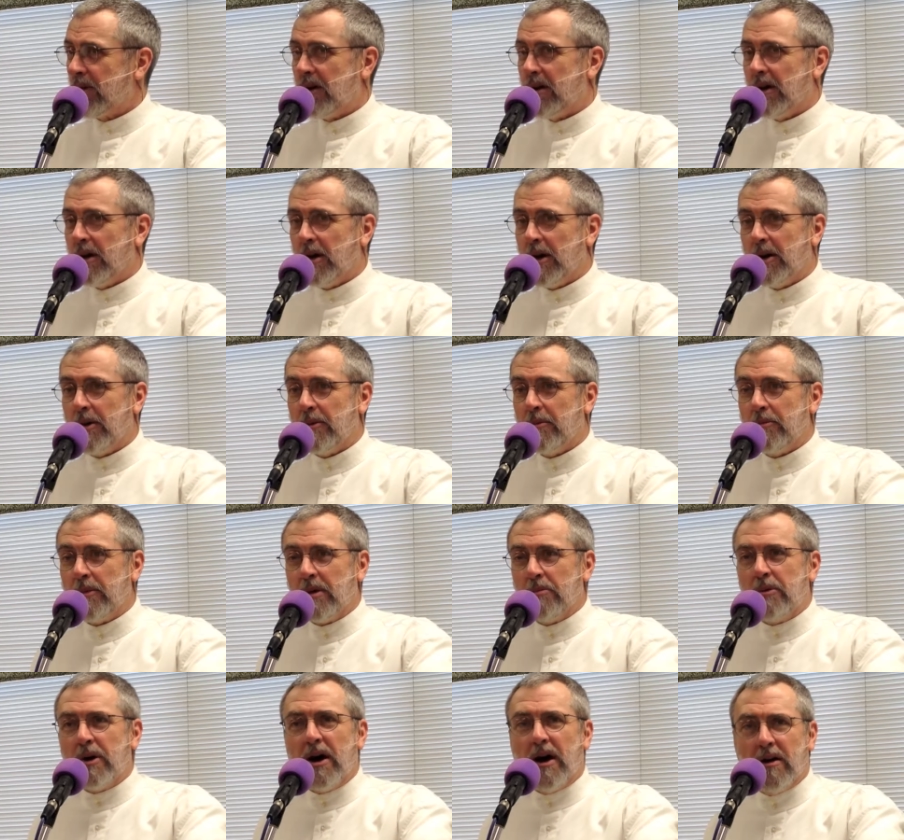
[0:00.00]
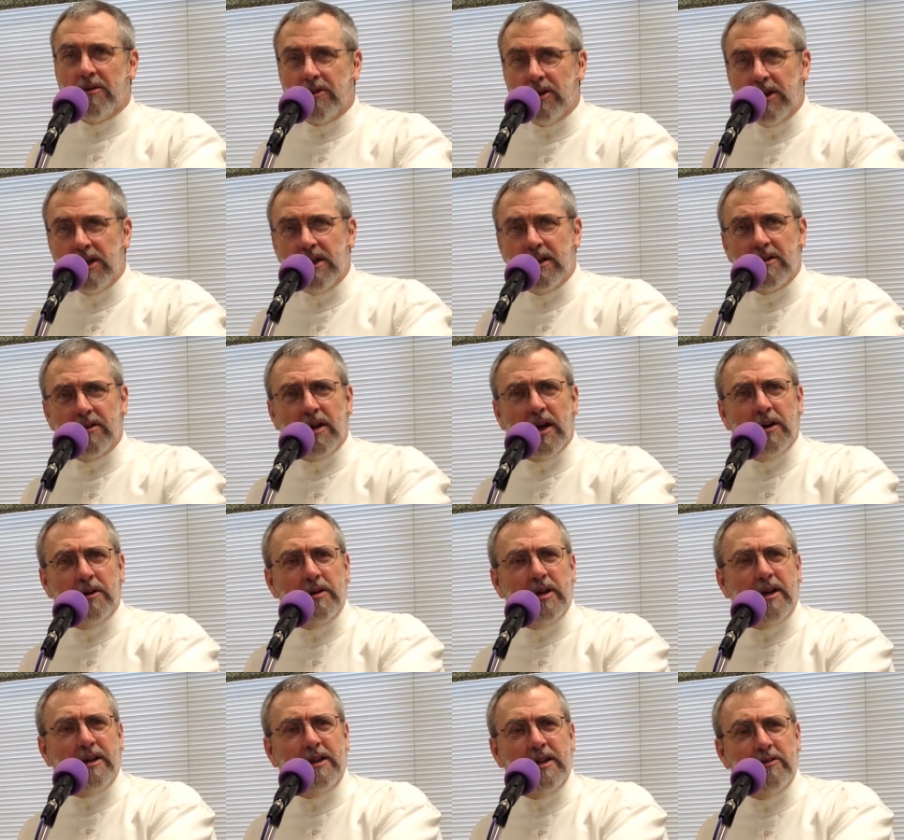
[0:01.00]
uh, poverty a,
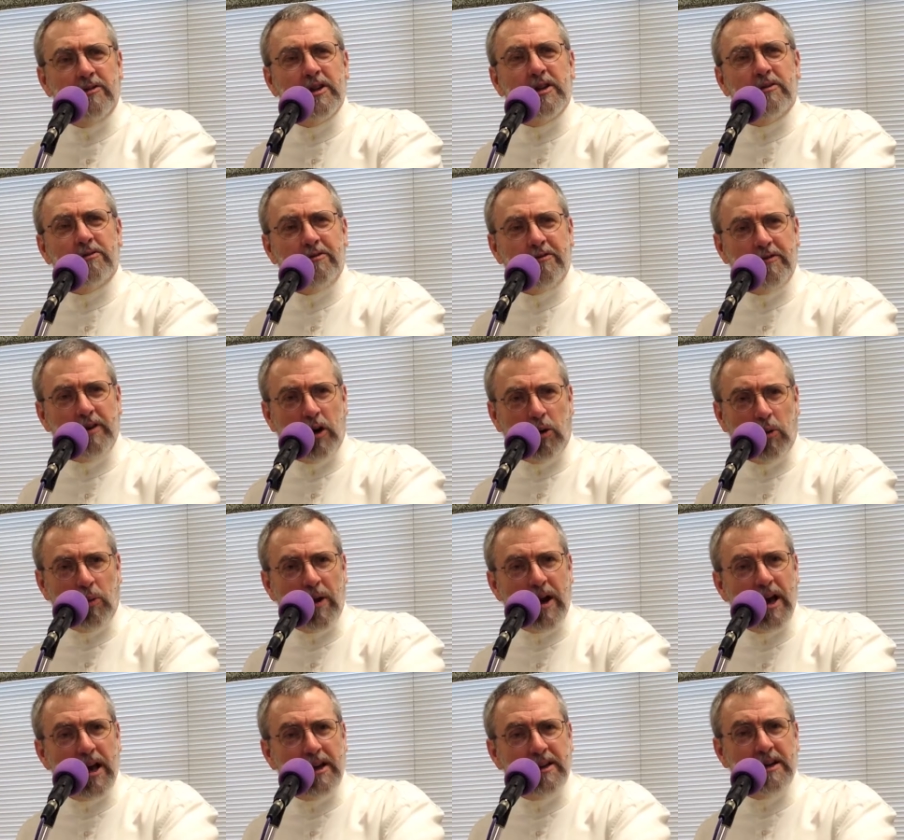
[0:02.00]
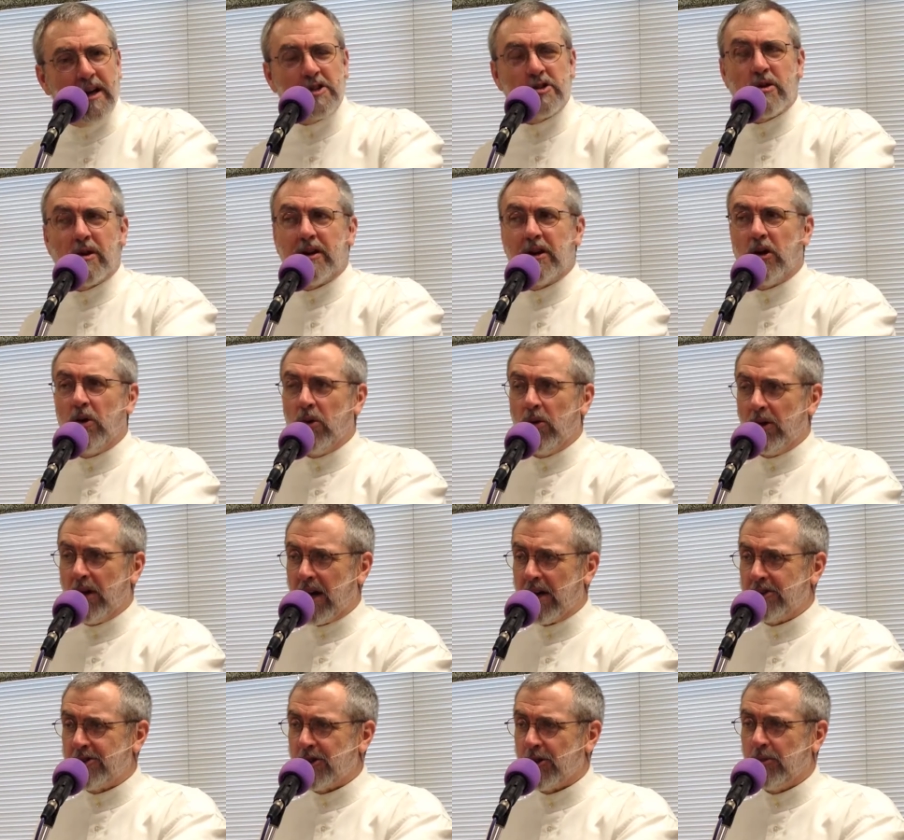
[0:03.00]
a giving away, not trying to hold
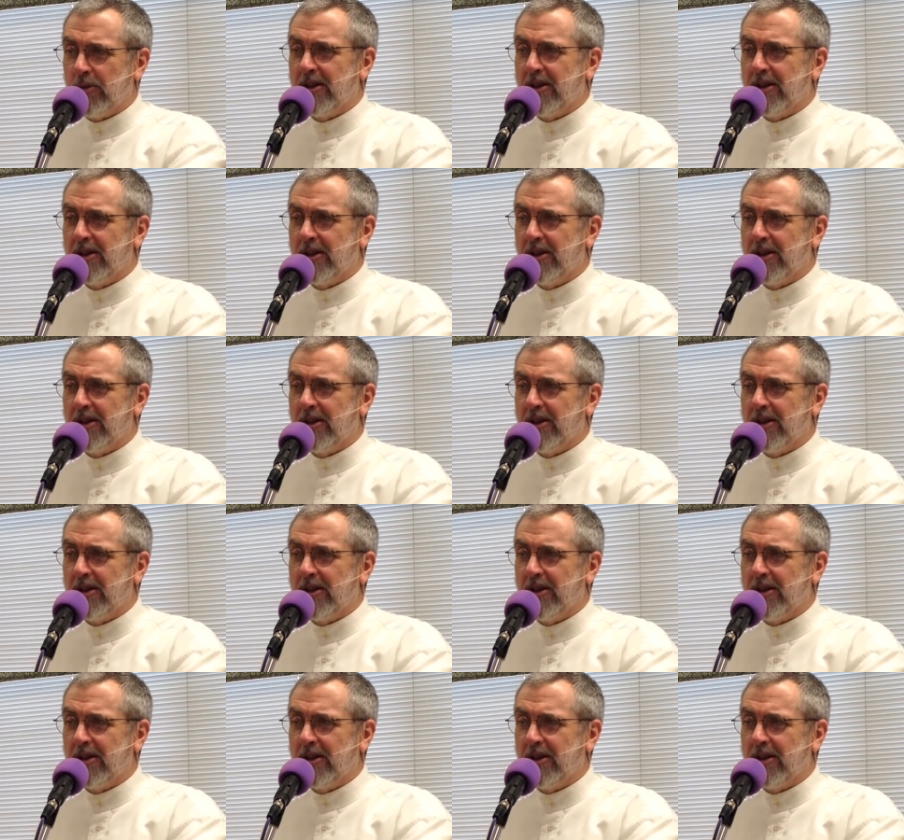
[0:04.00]
on to.